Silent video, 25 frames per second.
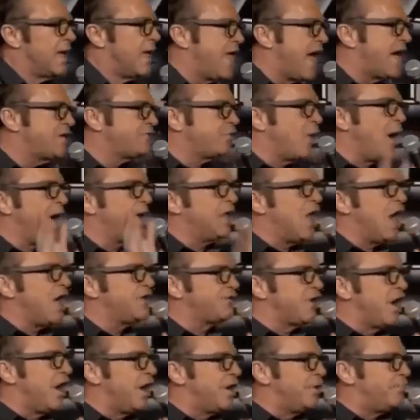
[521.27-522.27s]
And that's why I
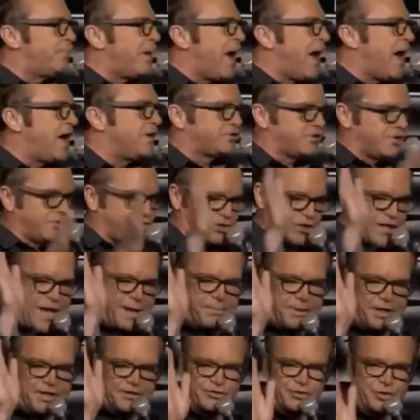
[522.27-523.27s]
lost 100 pounds, because you
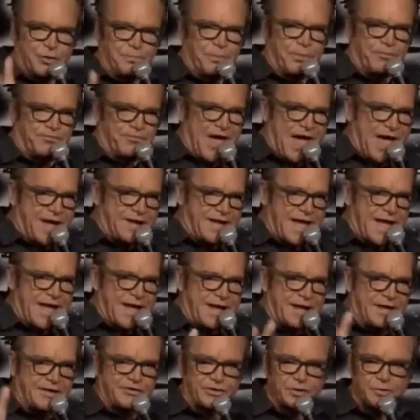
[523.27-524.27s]
can't be a super fat
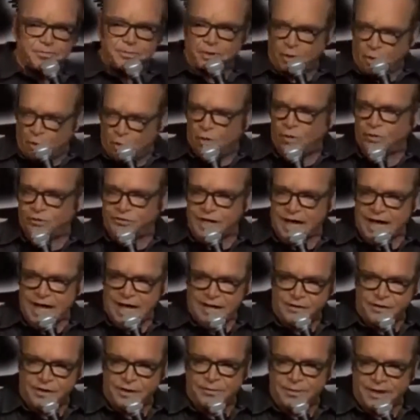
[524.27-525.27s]
dad and a super old
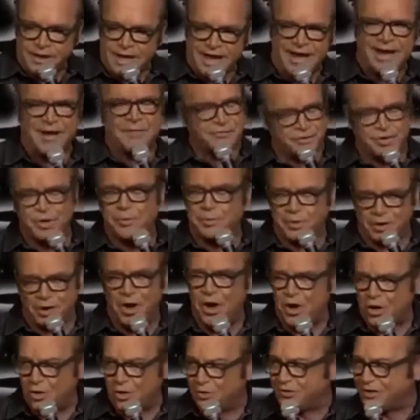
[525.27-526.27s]
dad. You can be, and I'm super
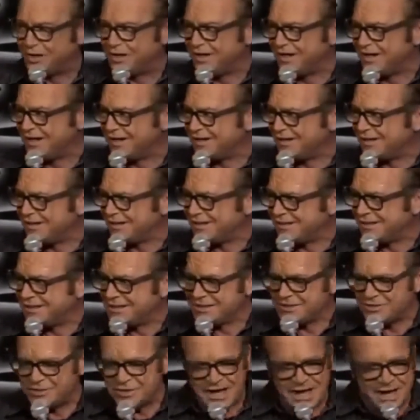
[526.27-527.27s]
old.
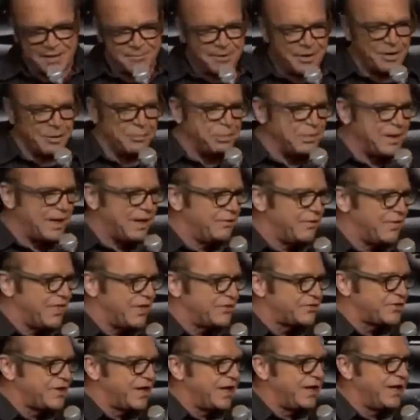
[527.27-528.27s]
So I got to be able to play with
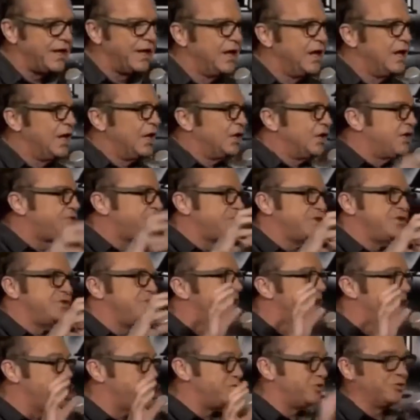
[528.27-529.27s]
this kid. Listen,
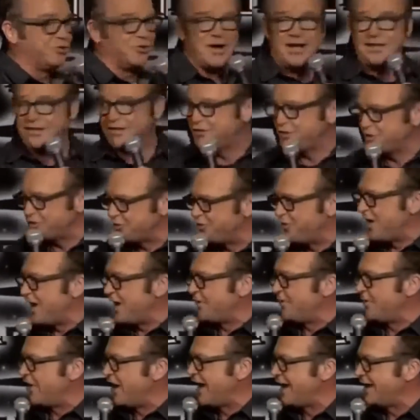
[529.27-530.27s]
you guys are great. This is
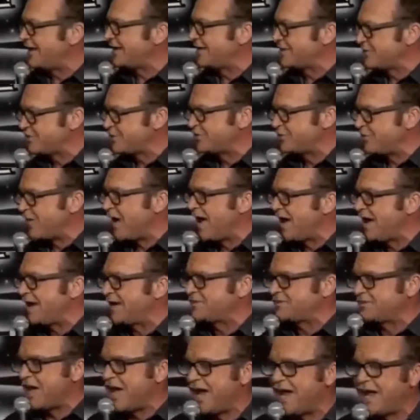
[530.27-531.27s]
fun, right? This is fun
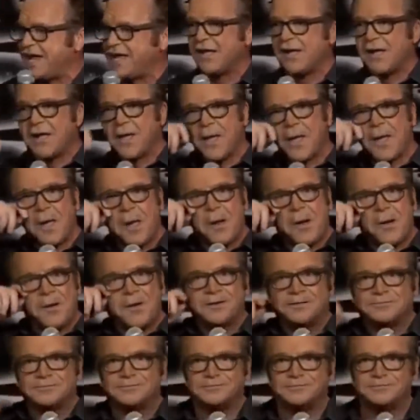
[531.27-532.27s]
and exciting.
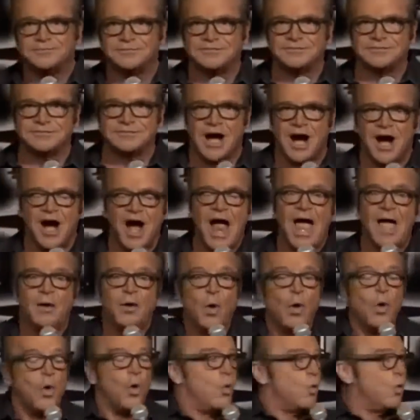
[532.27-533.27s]
All right.
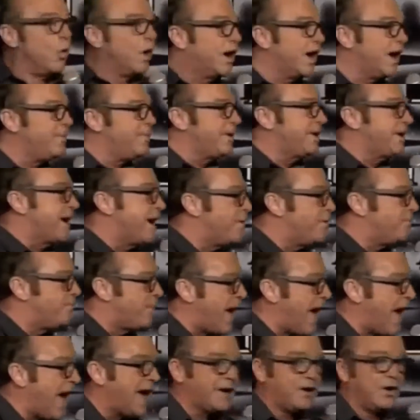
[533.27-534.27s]
We're going to be coming
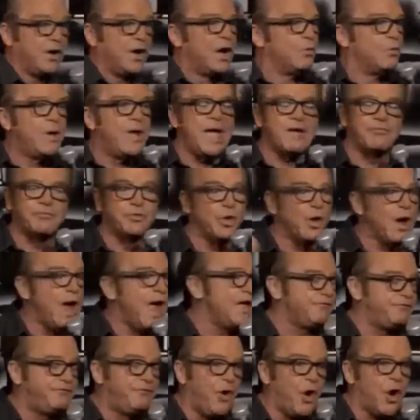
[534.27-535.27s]
back. We have
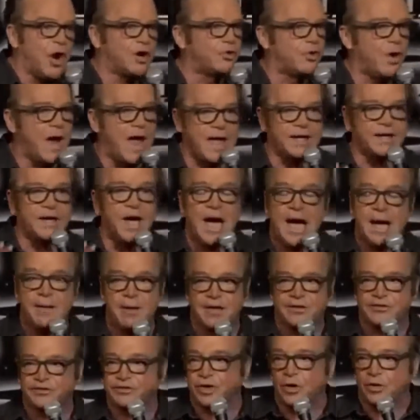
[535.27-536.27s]
four great
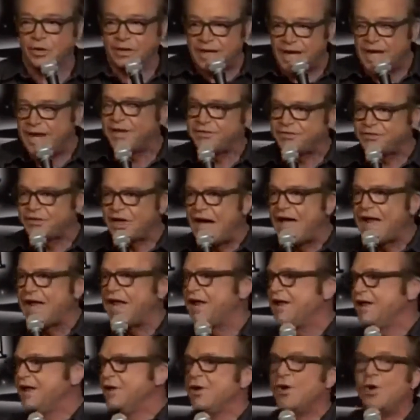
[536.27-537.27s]
comics, so get
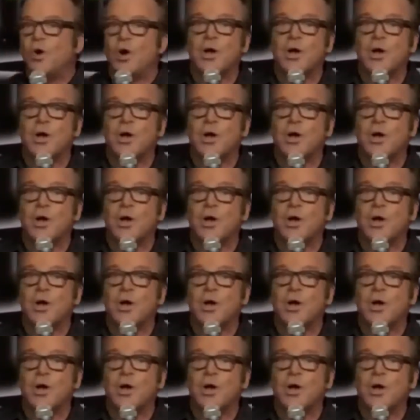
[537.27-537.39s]
excited.